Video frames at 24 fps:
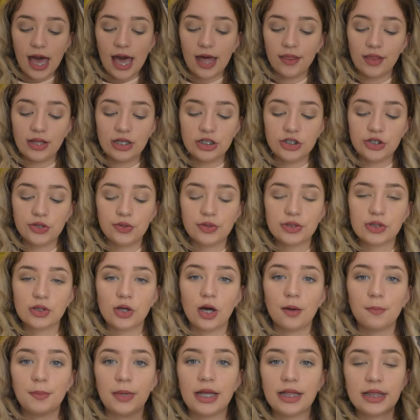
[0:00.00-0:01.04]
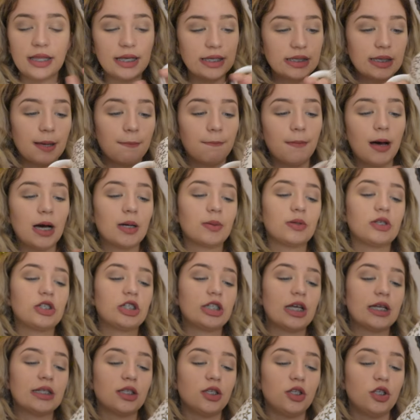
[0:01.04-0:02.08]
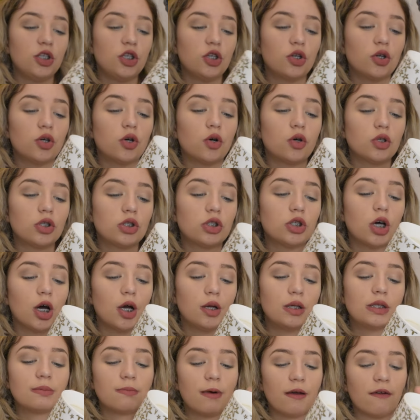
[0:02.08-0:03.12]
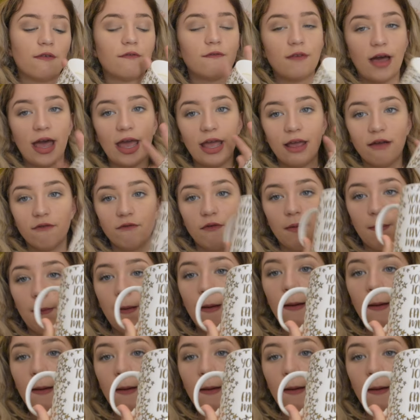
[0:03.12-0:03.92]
And then she also got me this mug which says Your Tote's My Fave.